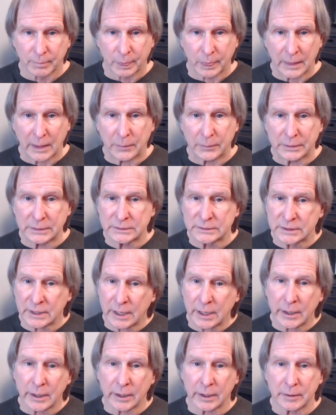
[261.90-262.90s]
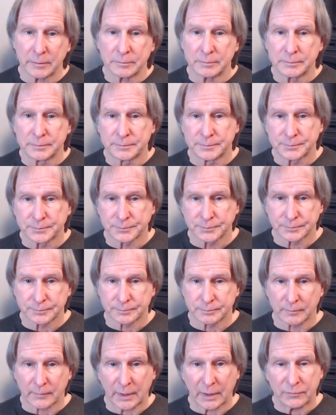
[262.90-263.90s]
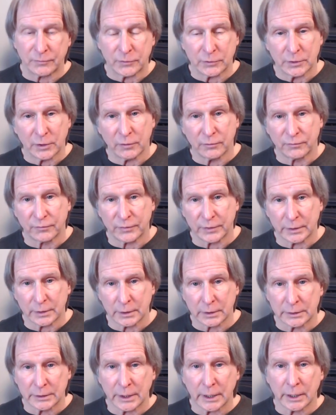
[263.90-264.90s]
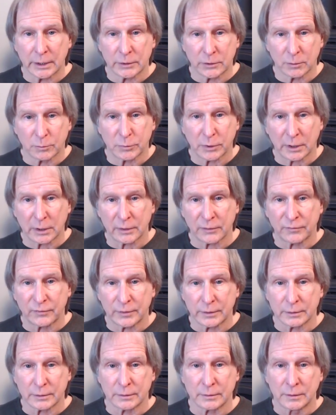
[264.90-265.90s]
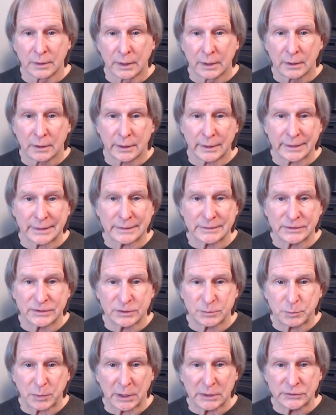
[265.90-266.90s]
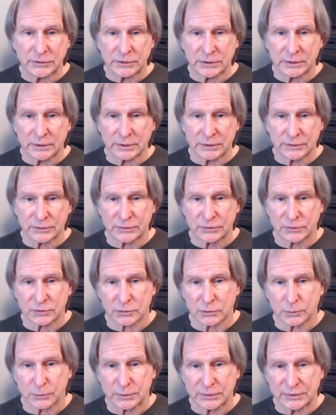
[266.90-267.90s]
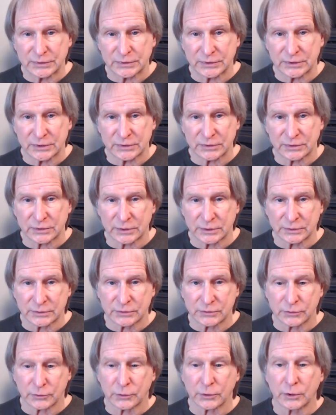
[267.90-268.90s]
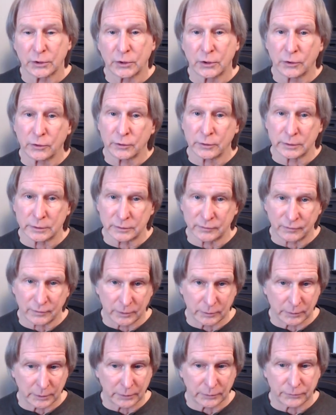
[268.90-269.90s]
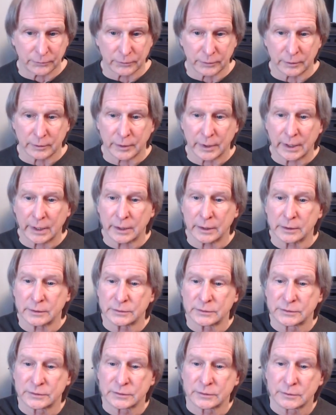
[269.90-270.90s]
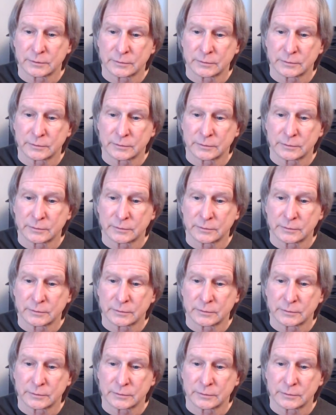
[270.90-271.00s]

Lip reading: Now in time, if you don't feel it yet, you'll probably feel like a sponginess or resistance or current flowing through your hands.